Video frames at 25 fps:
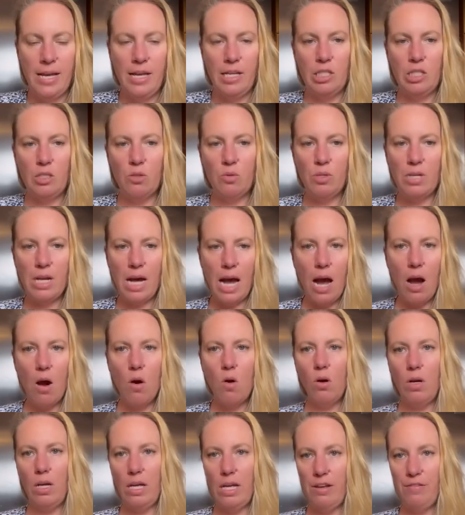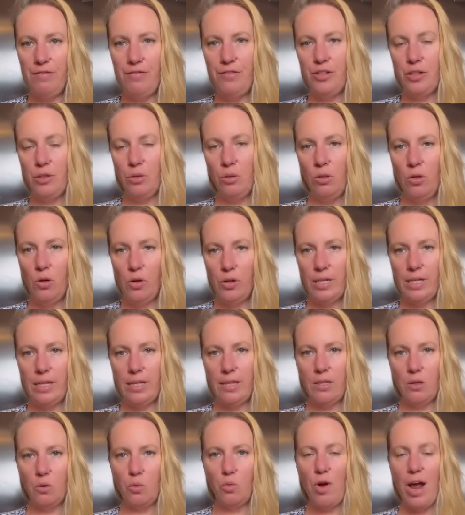So now if you look
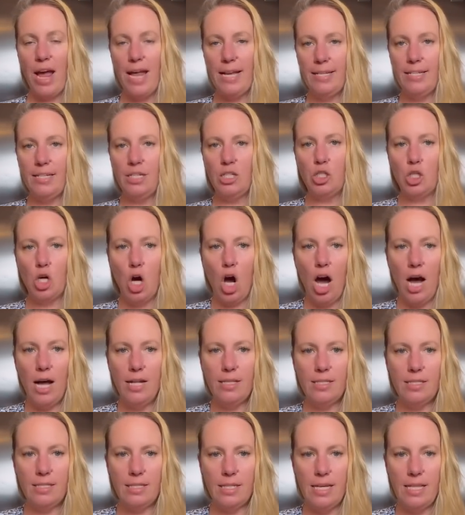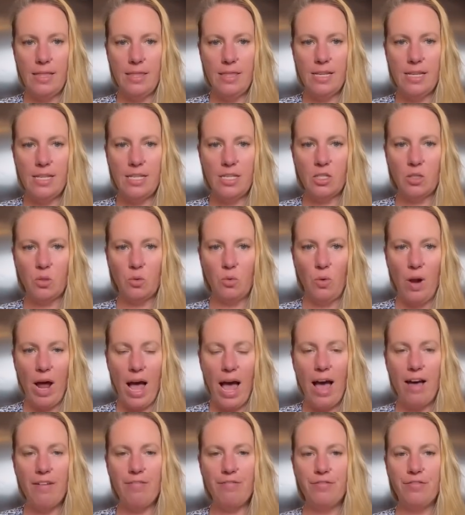at the red dots in this
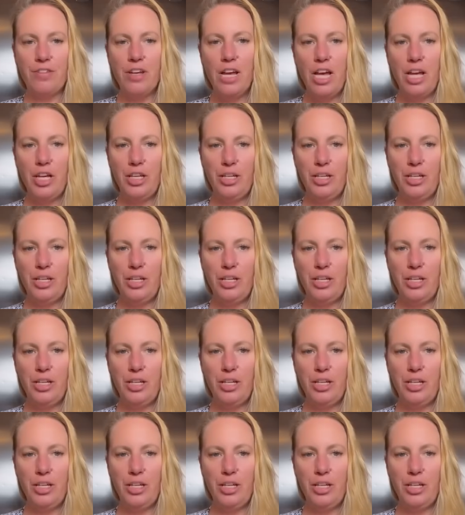graph,